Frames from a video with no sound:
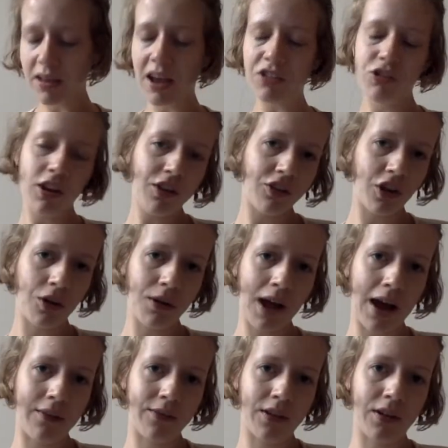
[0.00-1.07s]
I actually don't
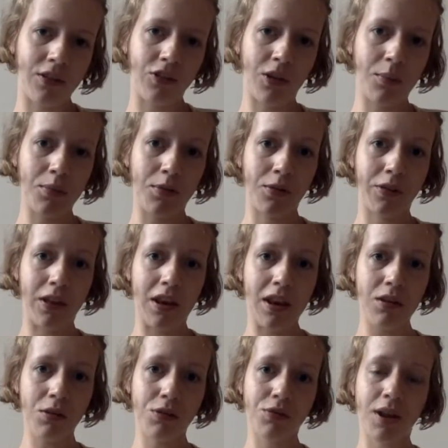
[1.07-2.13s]
have a jumper on the
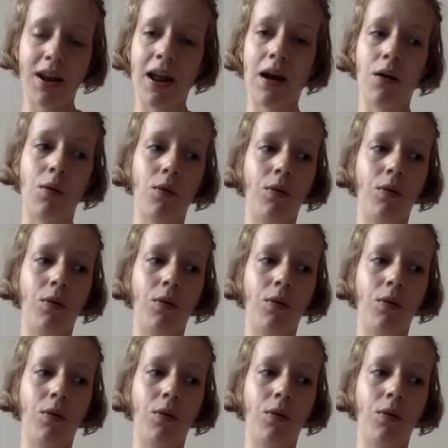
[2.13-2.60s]
needles right now,